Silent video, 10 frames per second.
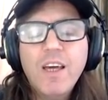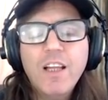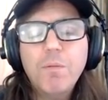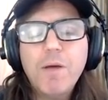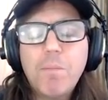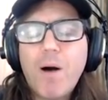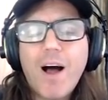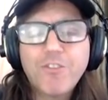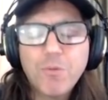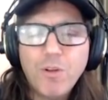it'll be
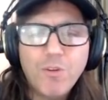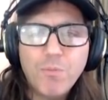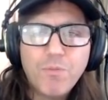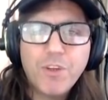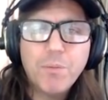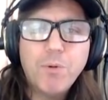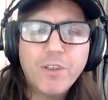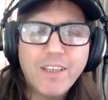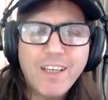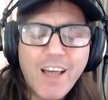impossible to
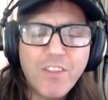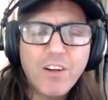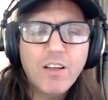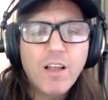put together.